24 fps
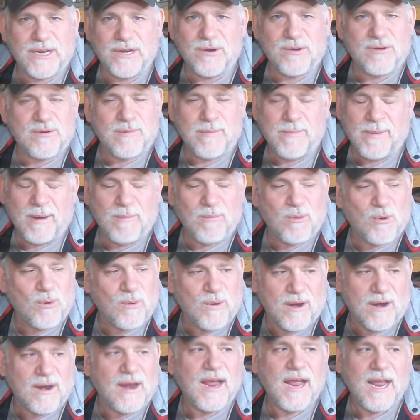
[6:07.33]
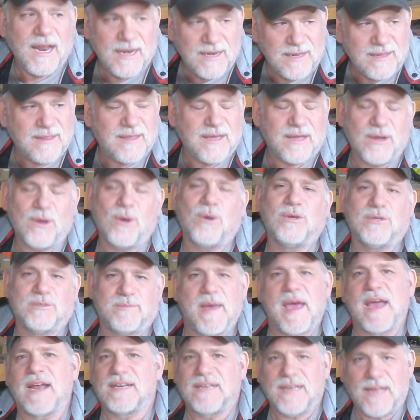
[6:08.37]
I don't remember where anything goes
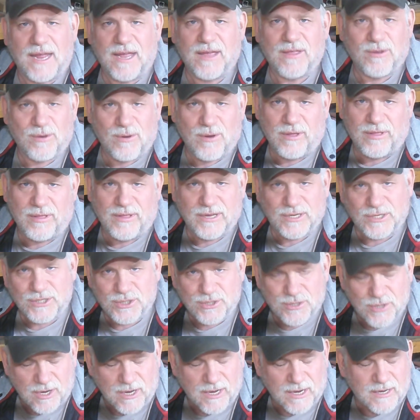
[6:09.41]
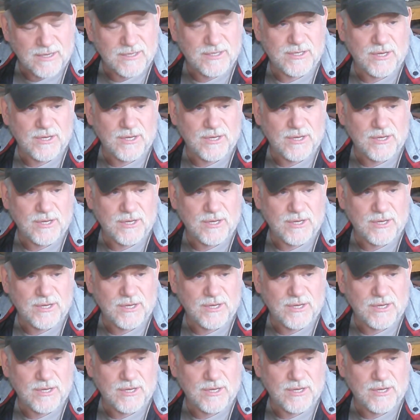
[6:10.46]
back together on this truck,